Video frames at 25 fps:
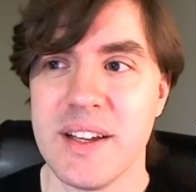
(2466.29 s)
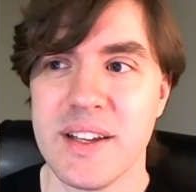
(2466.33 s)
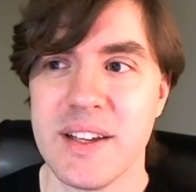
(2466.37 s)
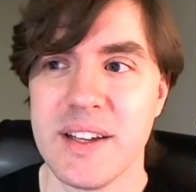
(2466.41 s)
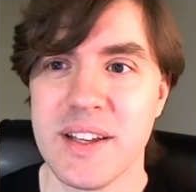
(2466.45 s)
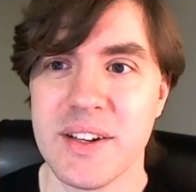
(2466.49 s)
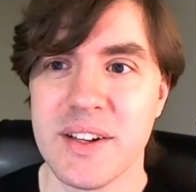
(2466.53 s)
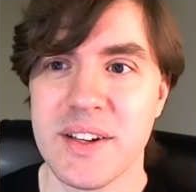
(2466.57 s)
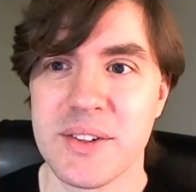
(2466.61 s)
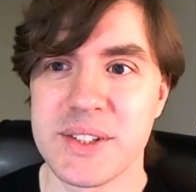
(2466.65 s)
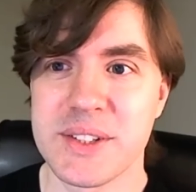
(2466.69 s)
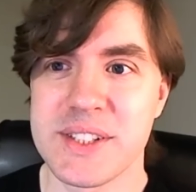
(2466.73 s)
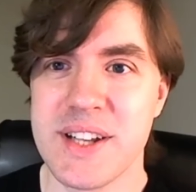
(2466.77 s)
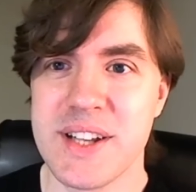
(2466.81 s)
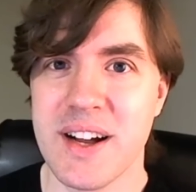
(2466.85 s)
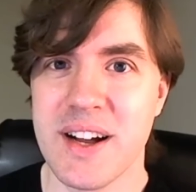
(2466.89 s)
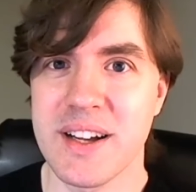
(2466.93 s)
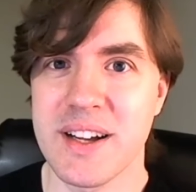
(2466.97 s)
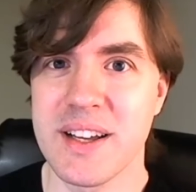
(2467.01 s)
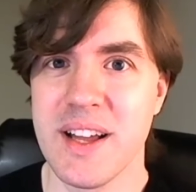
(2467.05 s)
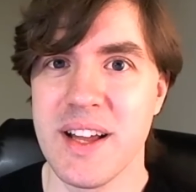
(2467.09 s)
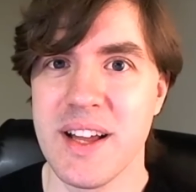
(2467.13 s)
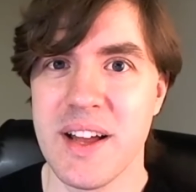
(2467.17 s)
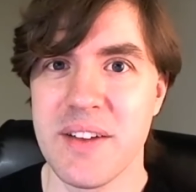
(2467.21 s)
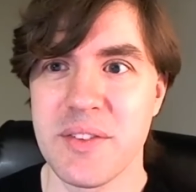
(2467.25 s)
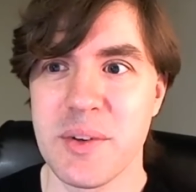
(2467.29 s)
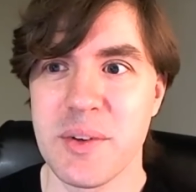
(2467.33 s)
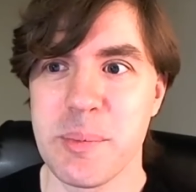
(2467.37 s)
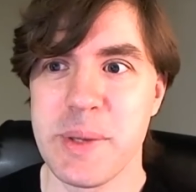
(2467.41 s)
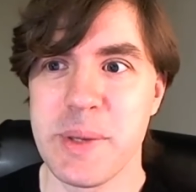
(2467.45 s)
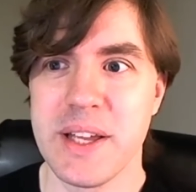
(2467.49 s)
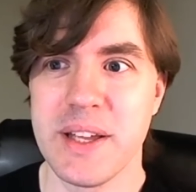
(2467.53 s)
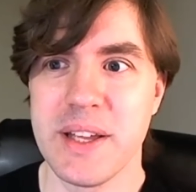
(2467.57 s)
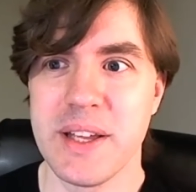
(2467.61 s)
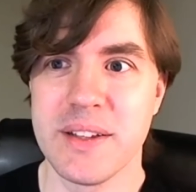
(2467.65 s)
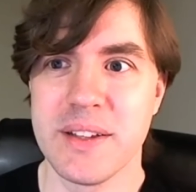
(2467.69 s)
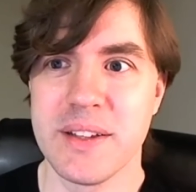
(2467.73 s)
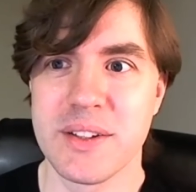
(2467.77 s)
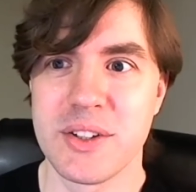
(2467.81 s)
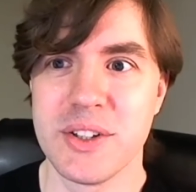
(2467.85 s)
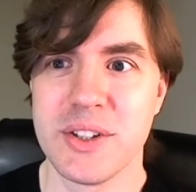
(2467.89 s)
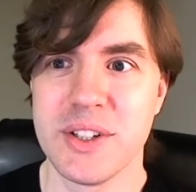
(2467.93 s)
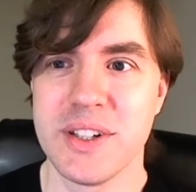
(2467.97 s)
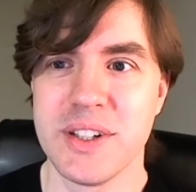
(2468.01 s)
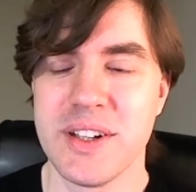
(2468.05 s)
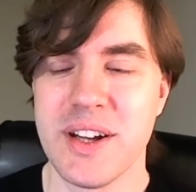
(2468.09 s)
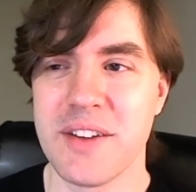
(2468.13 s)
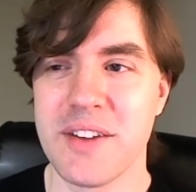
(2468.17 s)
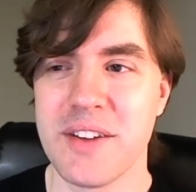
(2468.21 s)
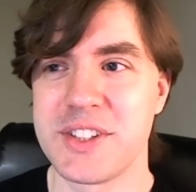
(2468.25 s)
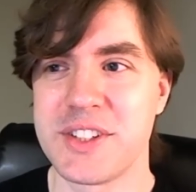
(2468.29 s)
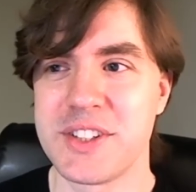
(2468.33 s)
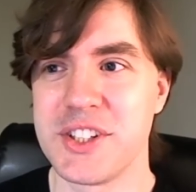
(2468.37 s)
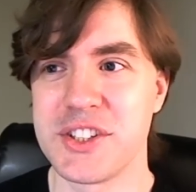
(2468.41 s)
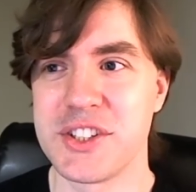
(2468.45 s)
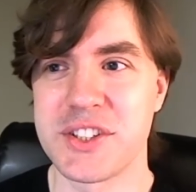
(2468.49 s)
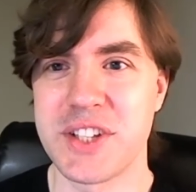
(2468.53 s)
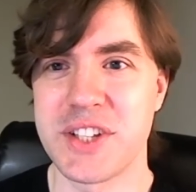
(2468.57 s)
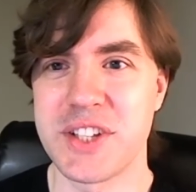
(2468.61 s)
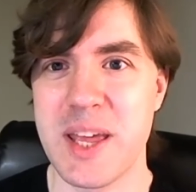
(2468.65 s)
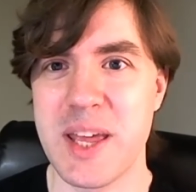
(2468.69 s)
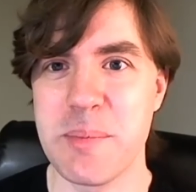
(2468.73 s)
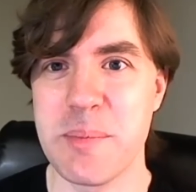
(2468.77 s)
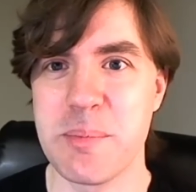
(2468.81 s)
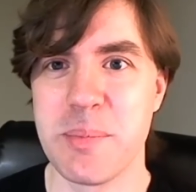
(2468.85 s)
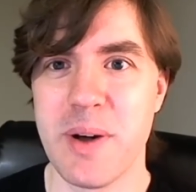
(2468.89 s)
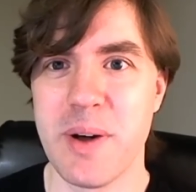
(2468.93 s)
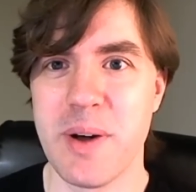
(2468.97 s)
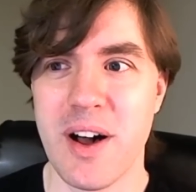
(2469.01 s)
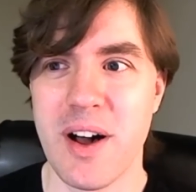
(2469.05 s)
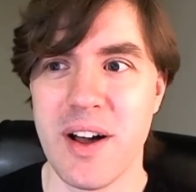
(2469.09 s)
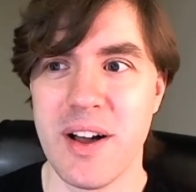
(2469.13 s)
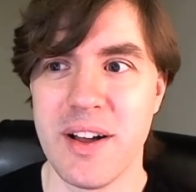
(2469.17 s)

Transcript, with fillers: you know, it's not going to ever be good enough to just keep